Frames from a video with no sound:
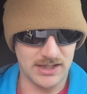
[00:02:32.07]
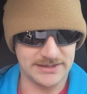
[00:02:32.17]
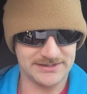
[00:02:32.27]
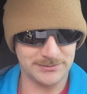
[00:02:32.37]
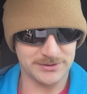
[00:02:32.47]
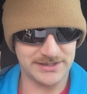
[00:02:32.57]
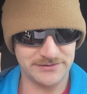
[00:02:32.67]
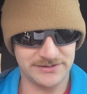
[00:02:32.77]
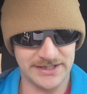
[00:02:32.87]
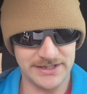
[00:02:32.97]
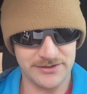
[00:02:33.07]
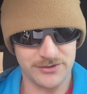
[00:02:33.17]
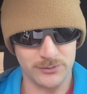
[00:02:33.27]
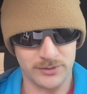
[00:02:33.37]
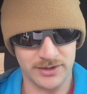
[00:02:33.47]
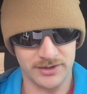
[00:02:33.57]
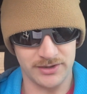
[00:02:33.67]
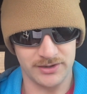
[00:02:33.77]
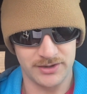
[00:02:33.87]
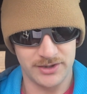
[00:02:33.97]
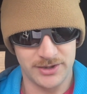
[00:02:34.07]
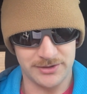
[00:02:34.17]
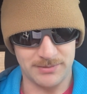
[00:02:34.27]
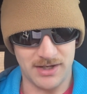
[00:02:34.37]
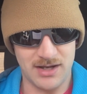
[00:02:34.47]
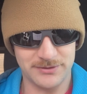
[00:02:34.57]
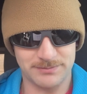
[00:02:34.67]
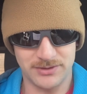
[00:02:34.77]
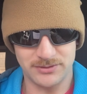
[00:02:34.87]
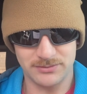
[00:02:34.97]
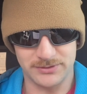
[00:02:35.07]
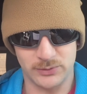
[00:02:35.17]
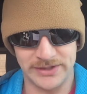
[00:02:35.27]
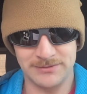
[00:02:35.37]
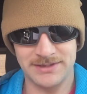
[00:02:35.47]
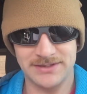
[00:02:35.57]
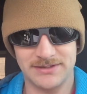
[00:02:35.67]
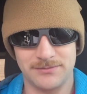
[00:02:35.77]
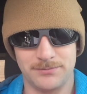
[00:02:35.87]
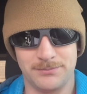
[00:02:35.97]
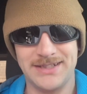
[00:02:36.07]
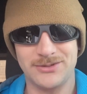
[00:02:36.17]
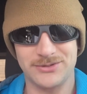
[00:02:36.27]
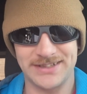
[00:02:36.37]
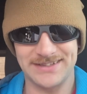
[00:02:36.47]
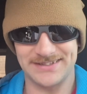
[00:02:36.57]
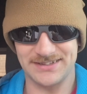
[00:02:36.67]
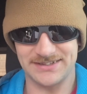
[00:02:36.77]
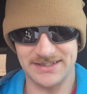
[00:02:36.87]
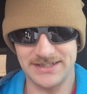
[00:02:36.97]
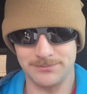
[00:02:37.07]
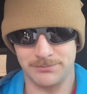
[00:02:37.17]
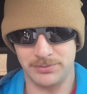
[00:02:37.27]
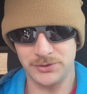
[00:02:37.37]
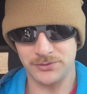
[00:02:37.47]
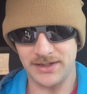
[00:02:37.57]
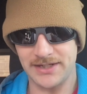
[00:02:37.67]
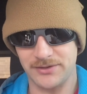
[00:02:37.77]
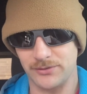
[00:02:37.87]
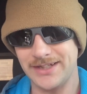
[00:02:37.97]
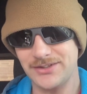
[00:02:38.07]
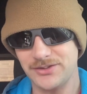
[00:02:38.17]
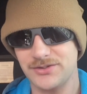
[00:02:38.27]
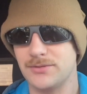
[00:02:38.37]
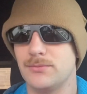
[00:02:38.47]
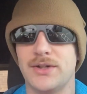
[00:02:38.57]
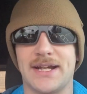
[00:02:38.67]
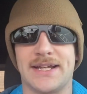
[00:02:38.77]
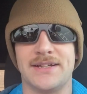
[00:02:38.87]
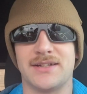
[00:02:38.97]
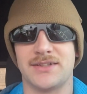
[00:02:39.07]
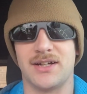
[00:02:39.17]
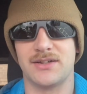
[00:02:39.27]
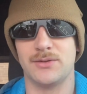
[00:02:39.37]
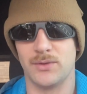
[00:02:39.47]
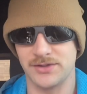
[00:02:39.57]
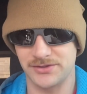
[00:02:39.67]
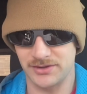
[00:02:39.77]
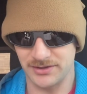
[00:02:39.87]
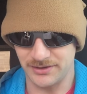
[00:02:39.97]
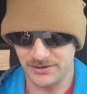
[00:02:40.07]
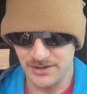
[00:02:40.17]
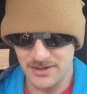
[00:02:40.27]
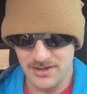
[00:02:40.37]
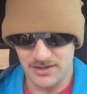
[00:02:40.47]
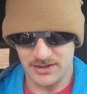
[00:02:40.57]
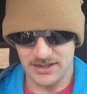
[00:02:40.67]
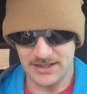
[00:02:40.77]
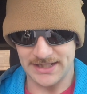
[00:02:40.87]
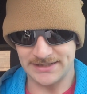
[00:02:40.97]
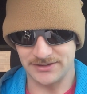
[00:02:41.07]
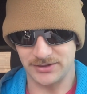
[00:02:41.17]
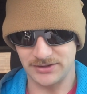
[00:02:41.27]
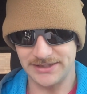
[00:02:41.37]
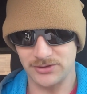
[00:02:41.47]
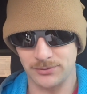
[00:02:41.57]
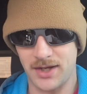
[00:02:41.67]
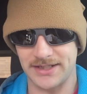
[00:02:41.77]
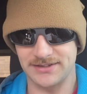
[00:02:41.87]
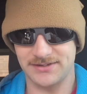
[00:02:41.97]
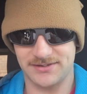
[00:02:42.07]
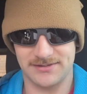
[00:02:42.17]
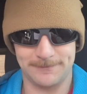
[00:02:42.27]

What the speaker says: December 17th were the Bahamas Bowl between Middle Tennessee State Blue Raiders. Boy, I cannot talk. Words are hard. And the Toledo Rockets.